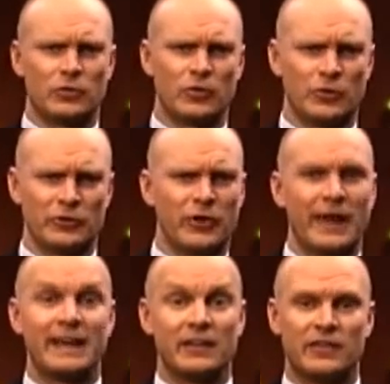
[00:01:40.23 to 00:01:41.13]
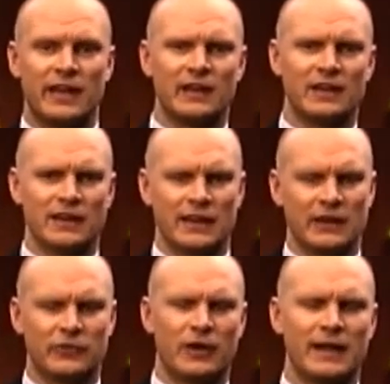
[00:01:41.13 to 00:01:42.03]
or, or .anz in, in
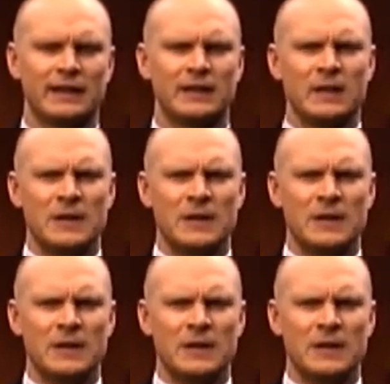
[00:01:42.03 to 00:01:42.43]
Australia,